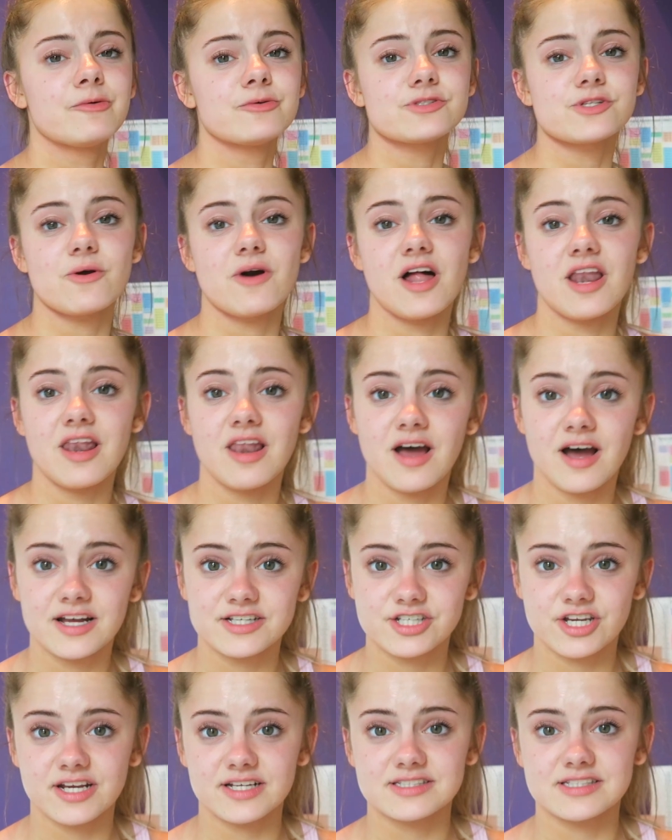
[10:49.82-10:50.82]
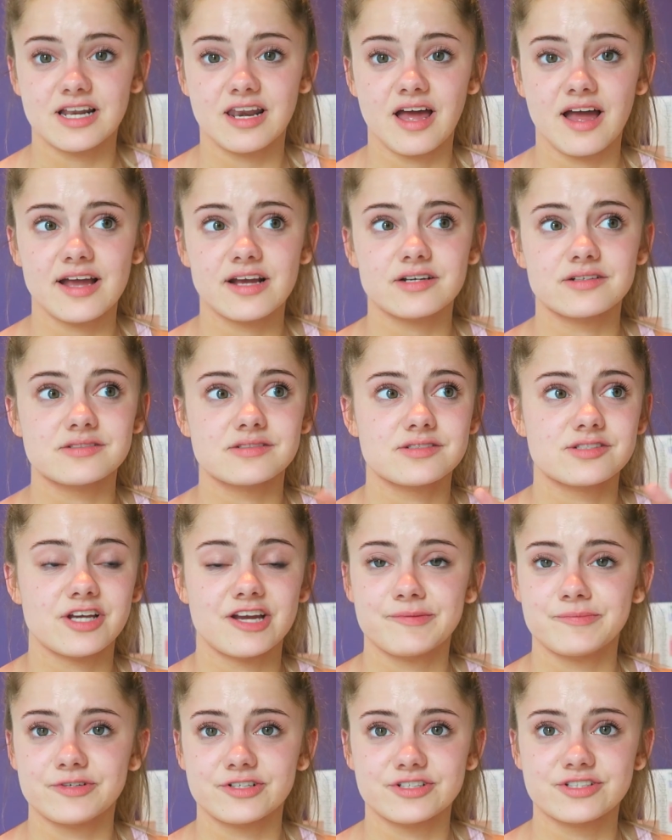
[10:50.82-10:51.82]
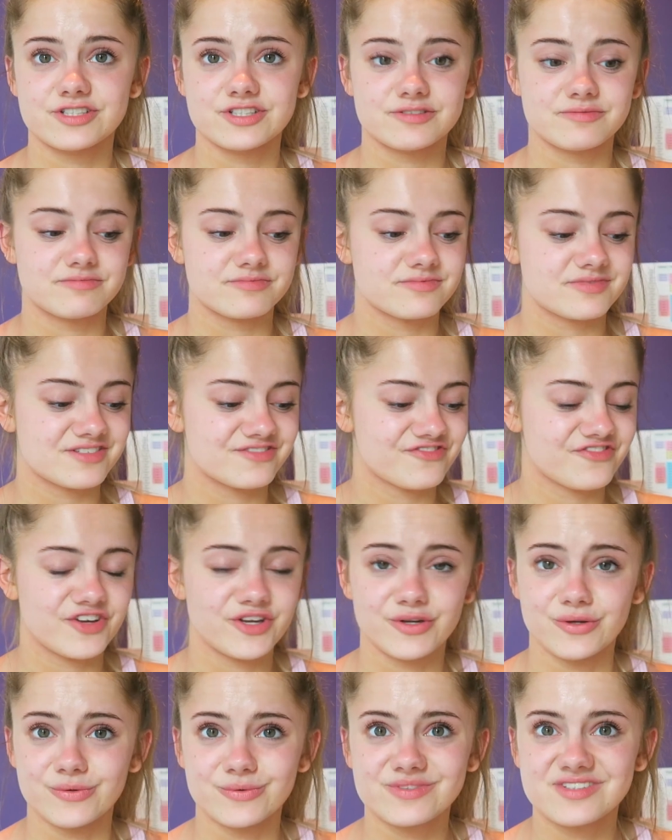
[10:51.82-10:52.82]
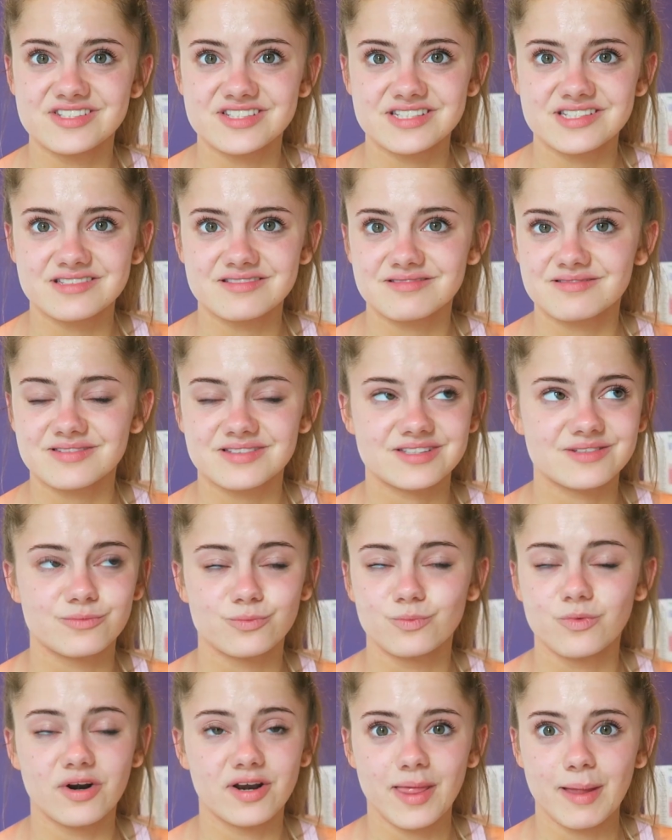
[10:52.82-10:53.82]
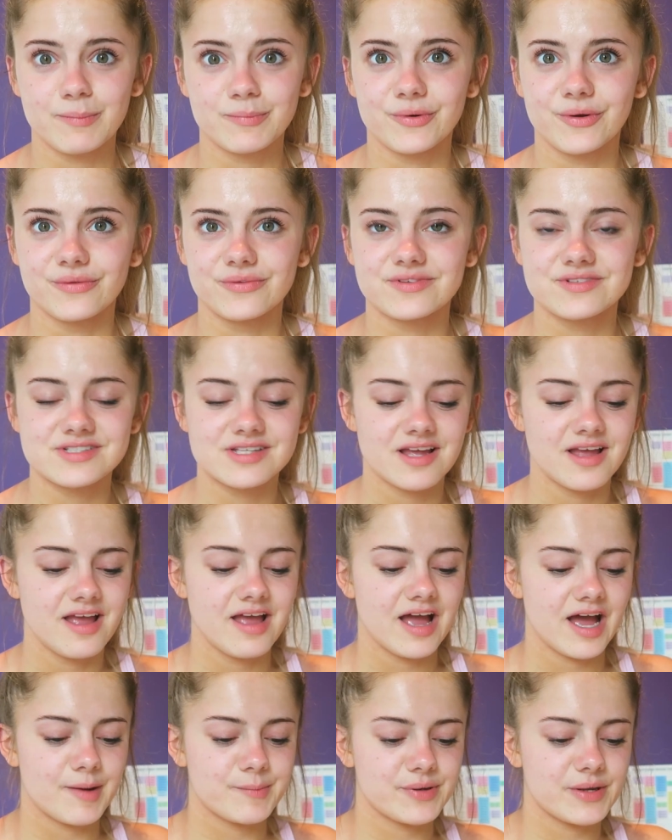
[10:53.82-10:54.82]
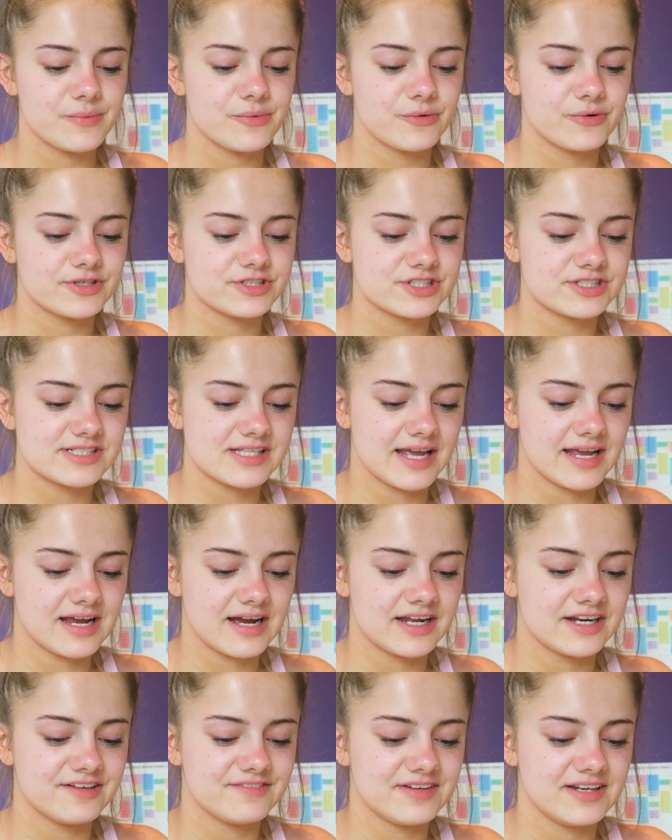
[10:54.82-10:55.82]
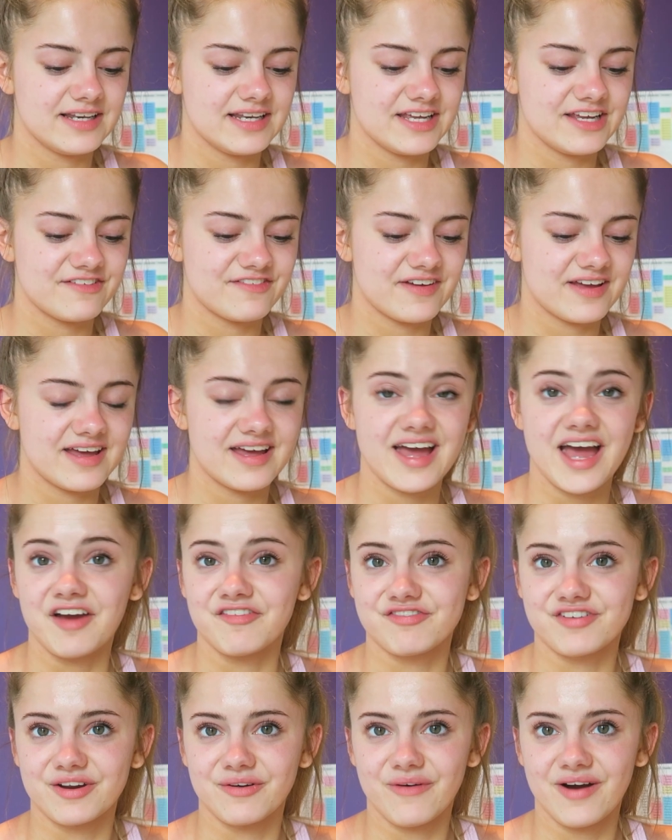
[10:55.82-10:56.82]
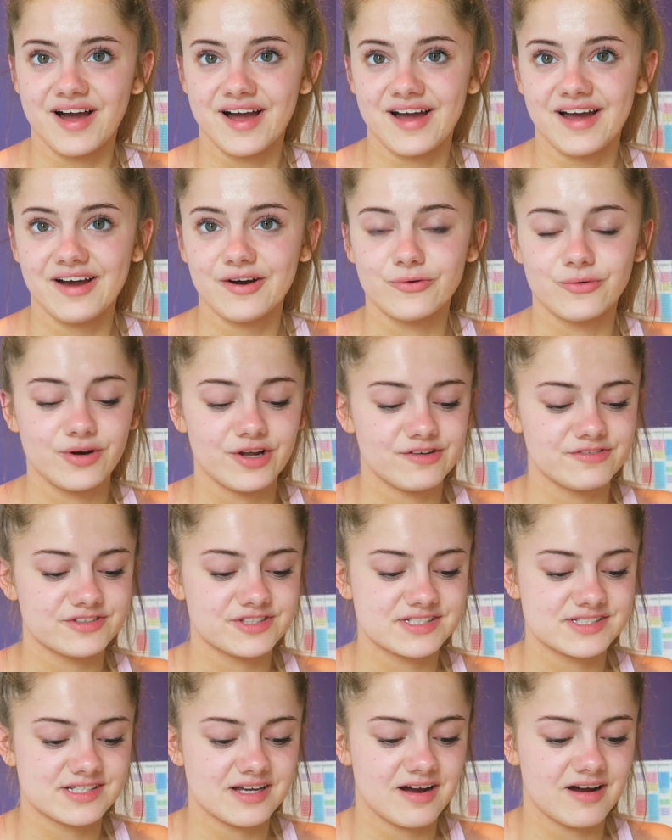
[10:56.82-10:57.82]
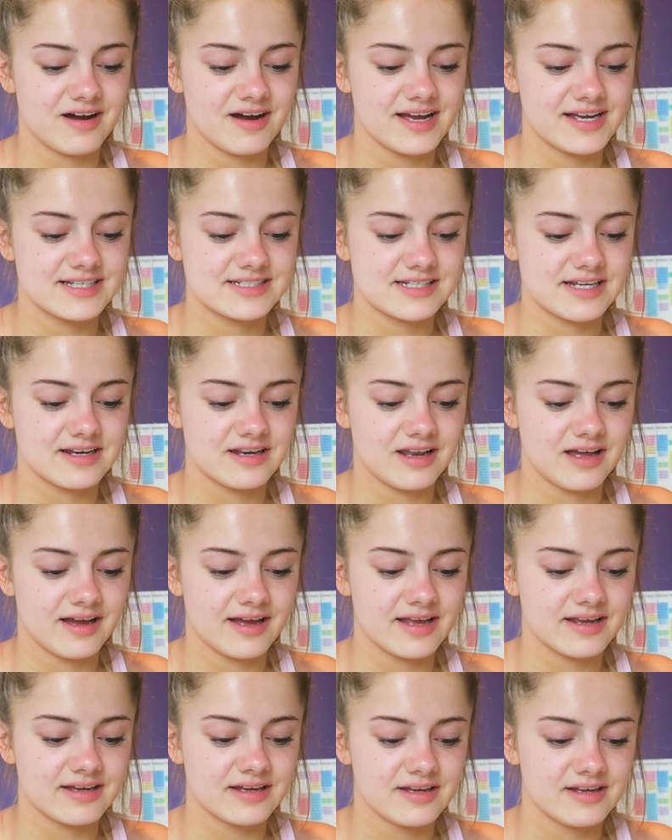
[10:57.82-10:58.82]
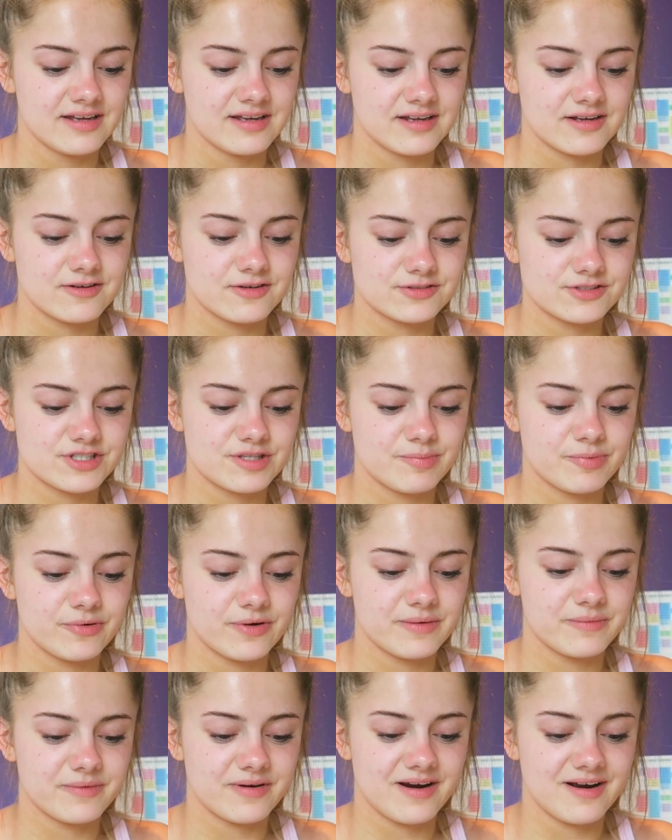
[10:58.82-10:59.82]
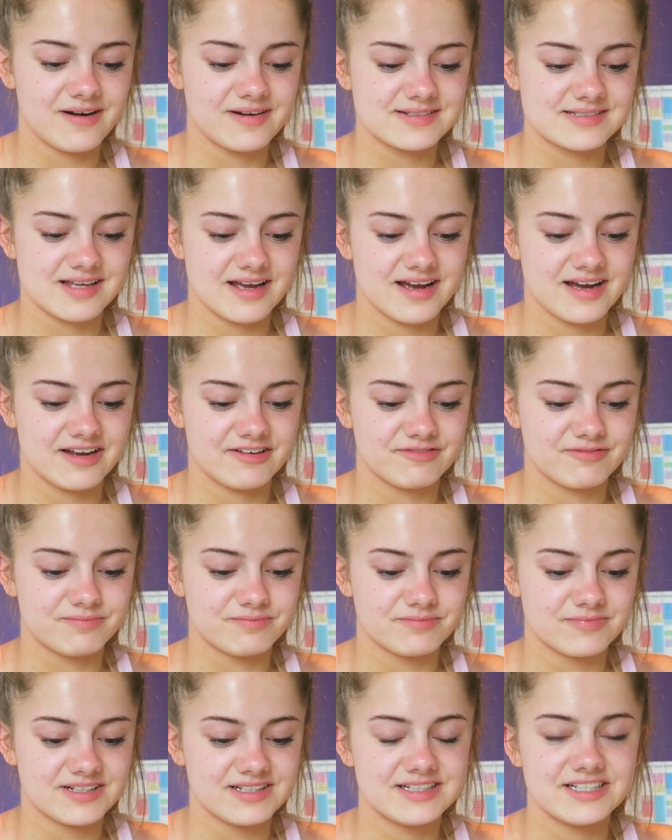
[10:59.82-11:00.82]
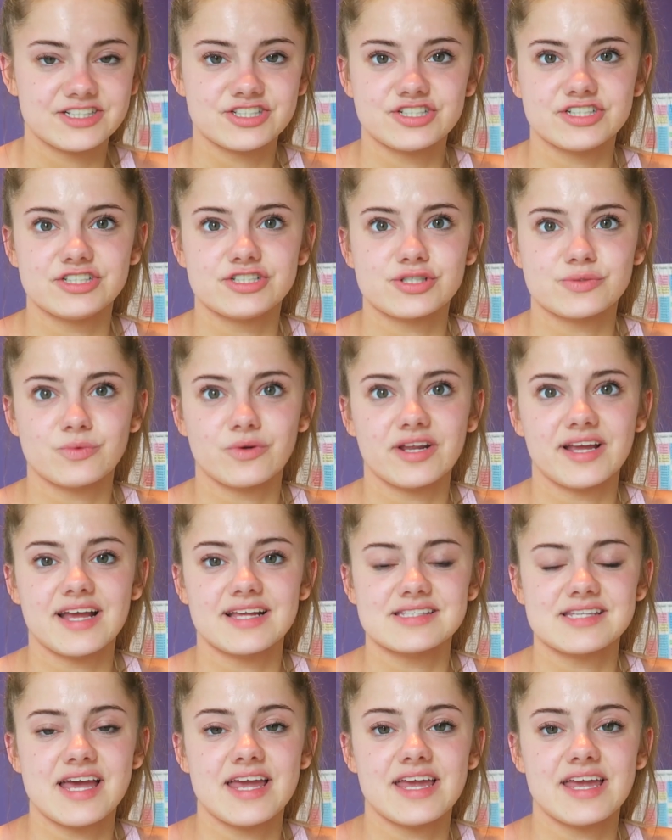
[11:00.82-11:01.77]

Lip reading: I'm also allergic to like so much foods, one of them ones, and people would just like kind of leave it everywhere, all over the side, and like got to the point where I was like, I'd literally just want to get